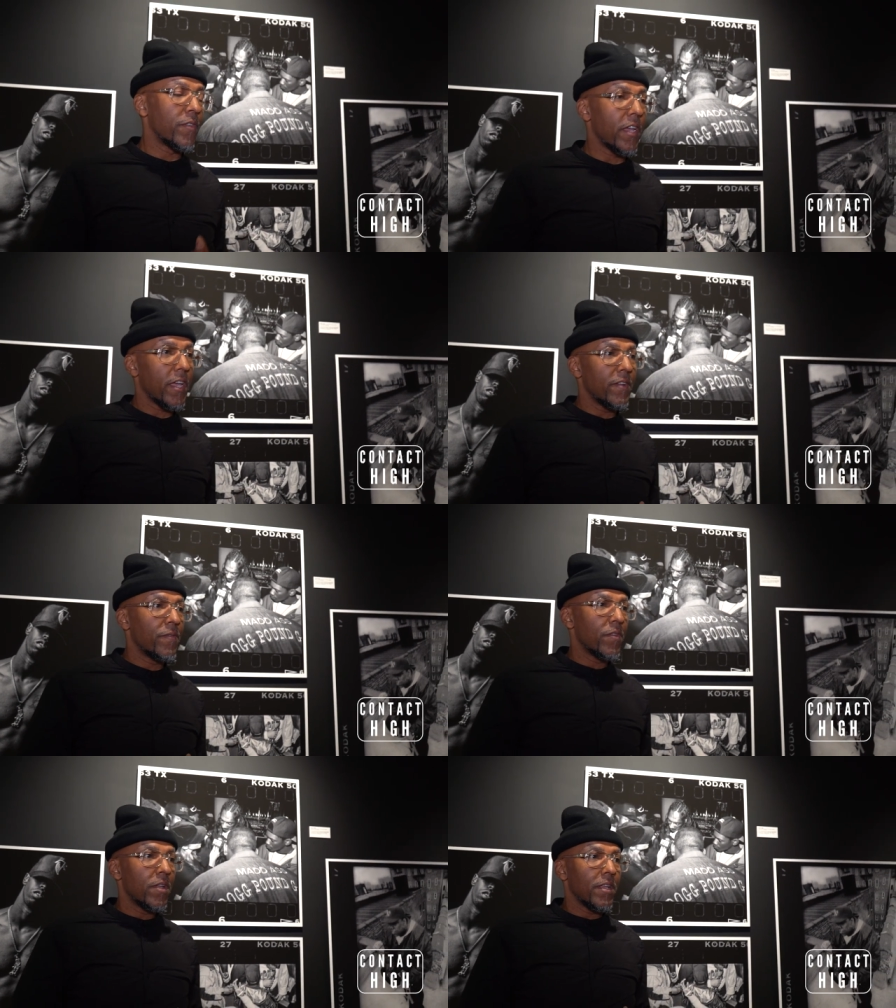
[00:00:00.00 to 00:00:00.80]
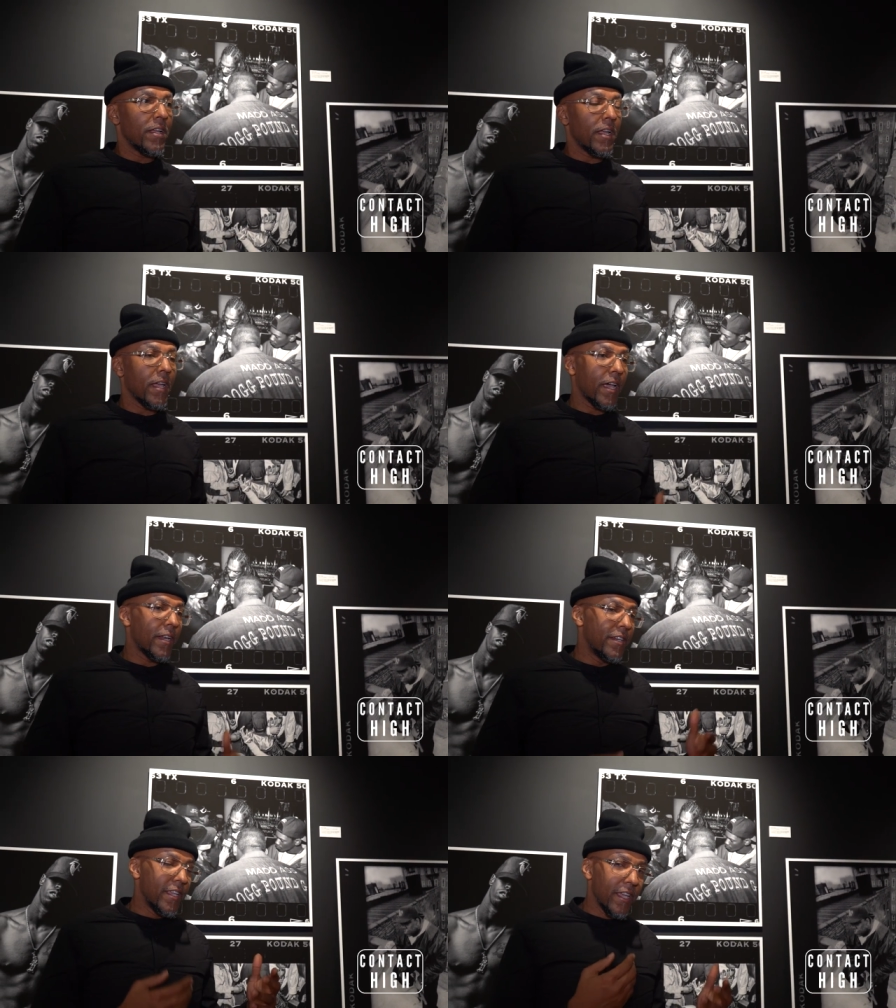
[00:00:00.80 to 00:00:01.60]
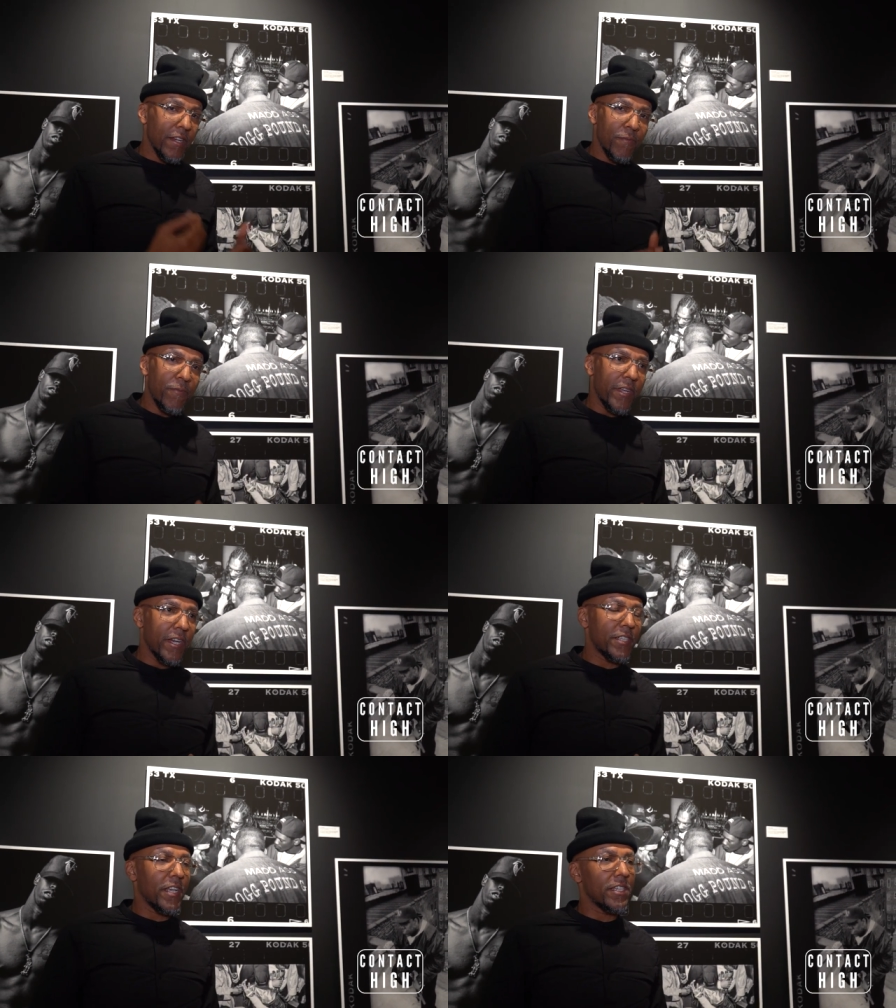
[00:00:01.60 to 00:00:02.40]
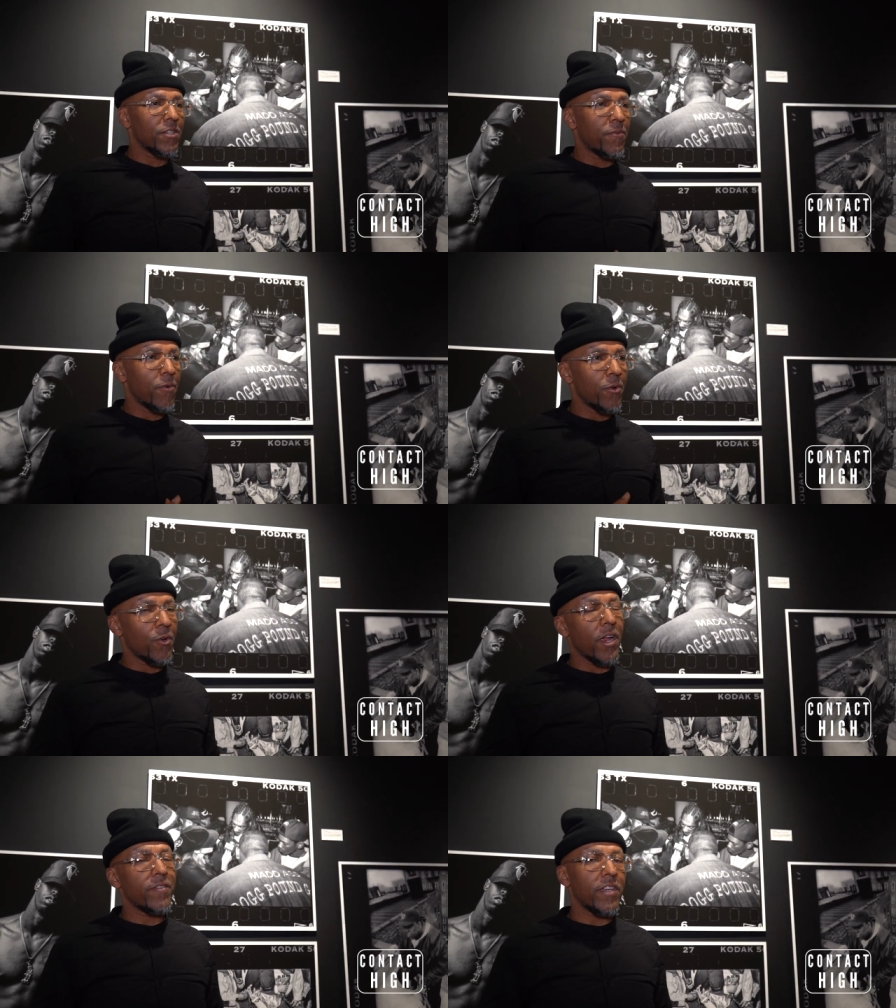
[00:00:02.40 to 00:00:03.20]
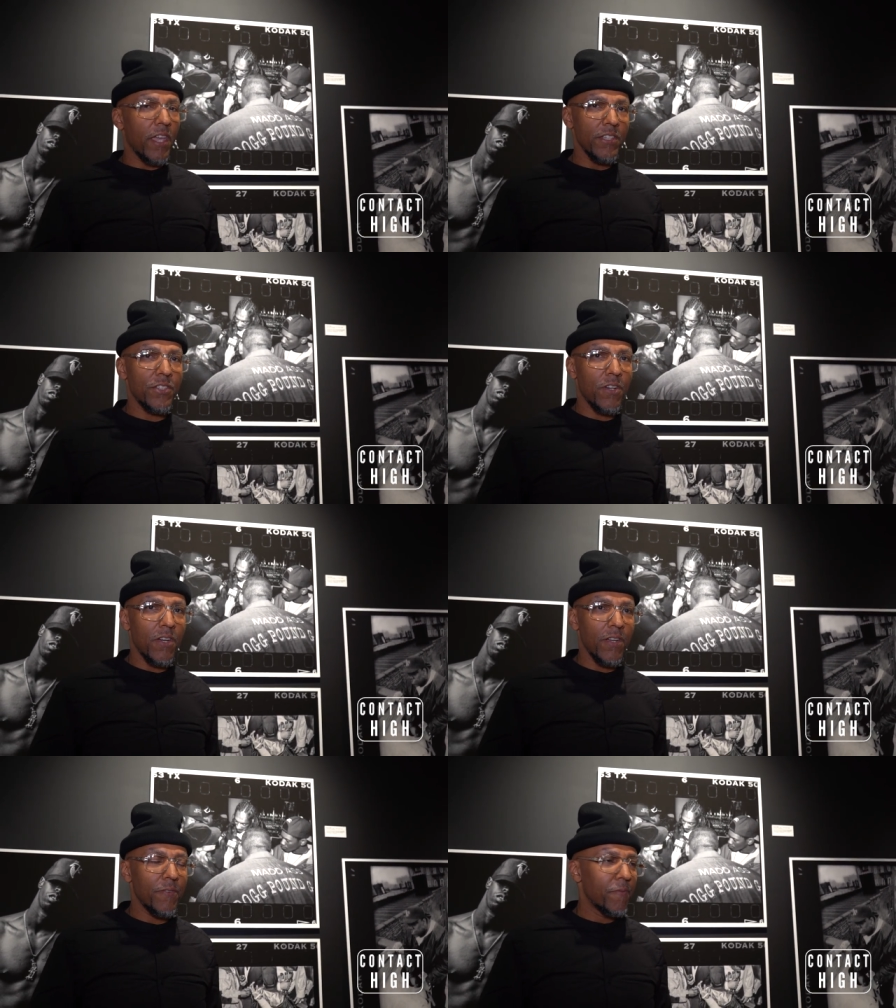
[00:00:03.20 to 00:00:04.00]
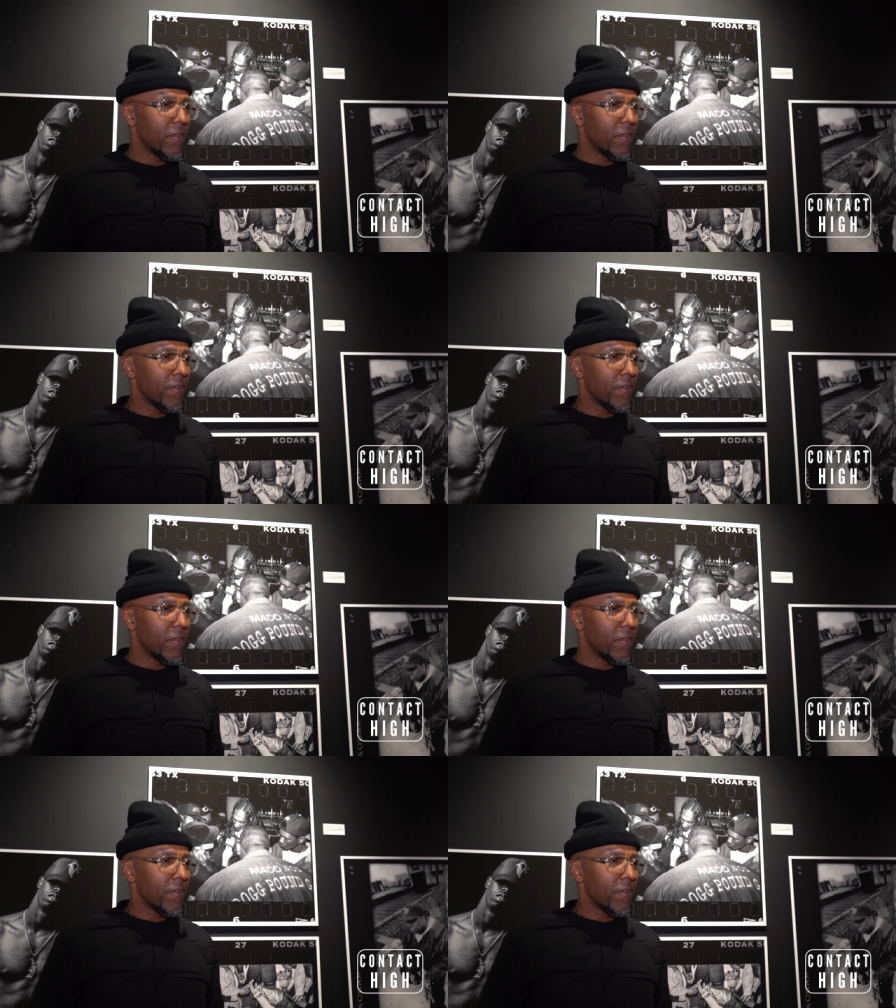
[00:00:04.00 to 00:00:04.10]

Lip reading: that I didn't get a chance to photograph Gangstar,